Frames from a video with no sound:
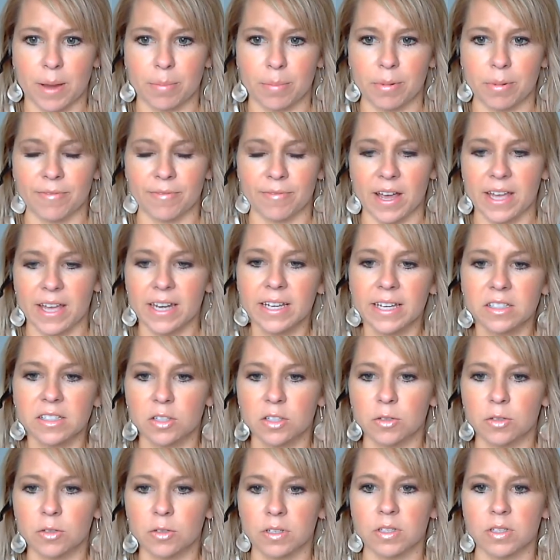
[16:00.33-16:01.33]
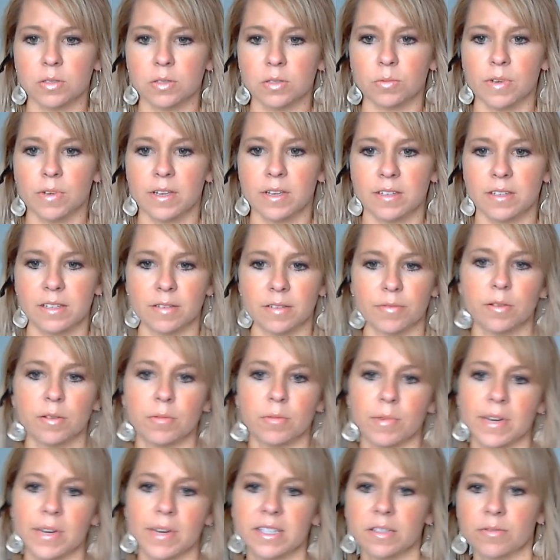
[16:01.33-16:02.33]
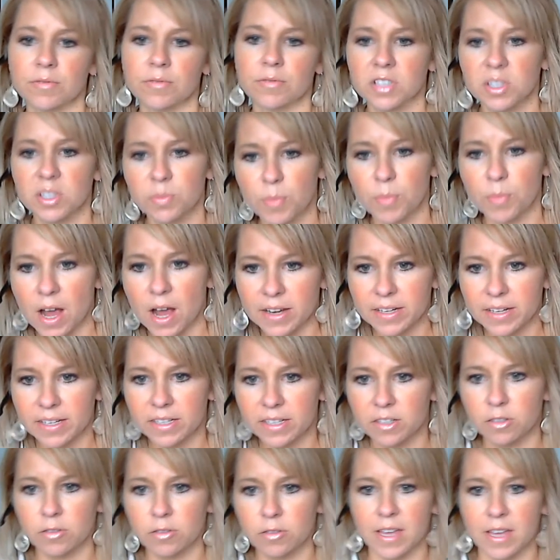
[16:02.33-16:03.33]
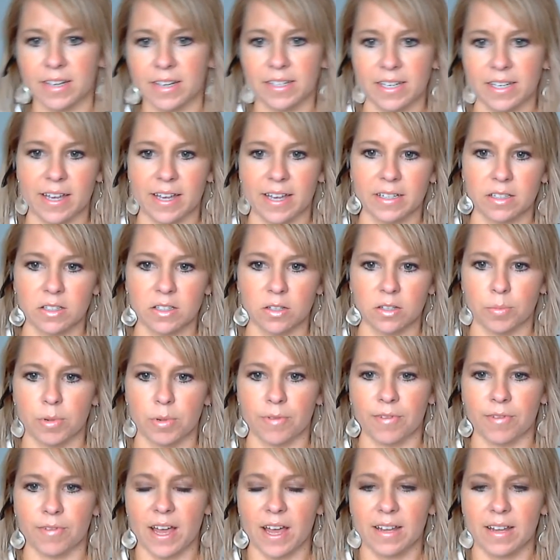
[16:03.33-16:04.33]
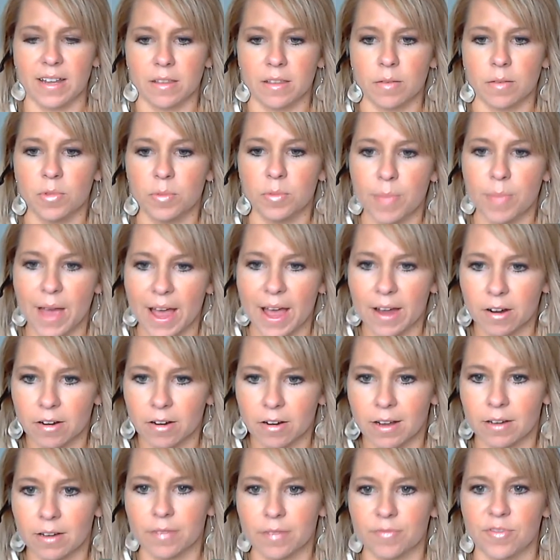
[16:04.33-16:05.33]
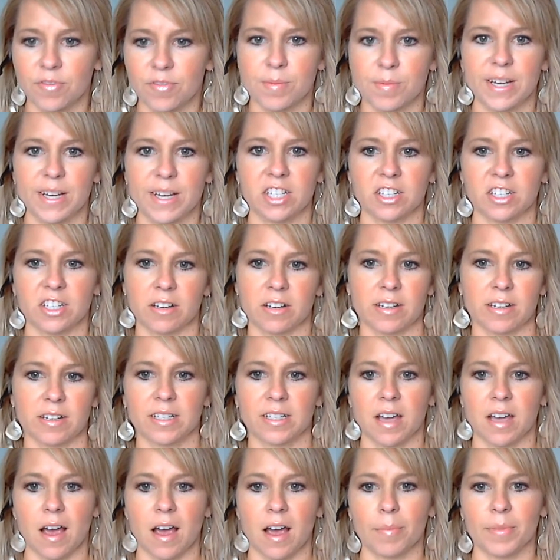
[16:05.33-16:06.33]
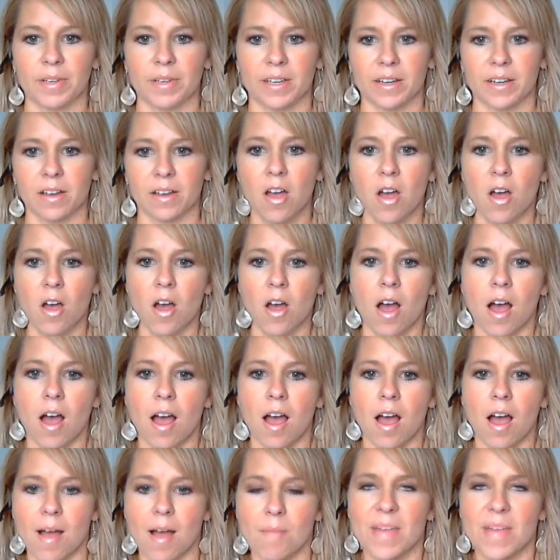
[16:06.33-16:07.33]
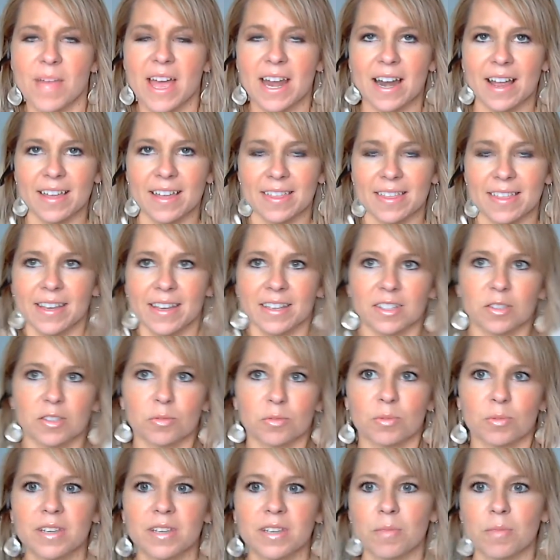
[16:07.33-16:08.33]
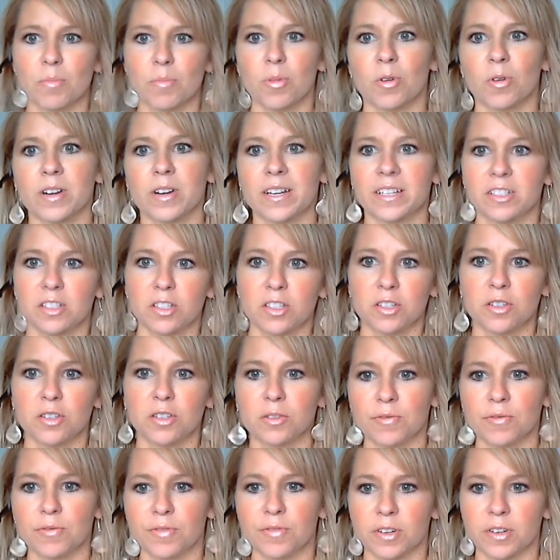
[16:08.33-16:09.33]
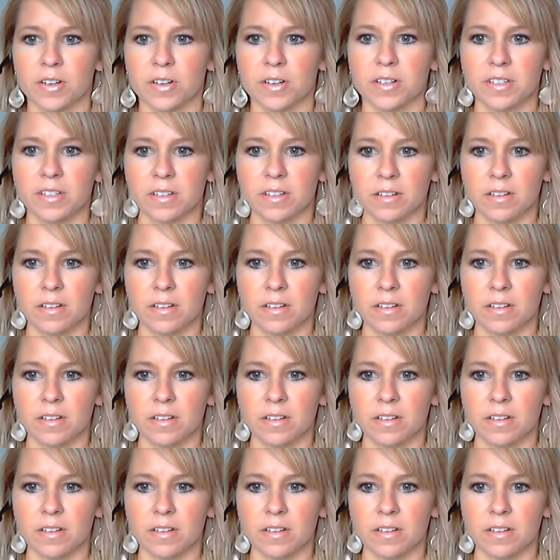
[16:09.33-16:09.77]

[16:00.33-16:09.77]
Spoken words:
by providing students with different ways of responding to that text, or providing them with background information on a topic. And I think it's really important too for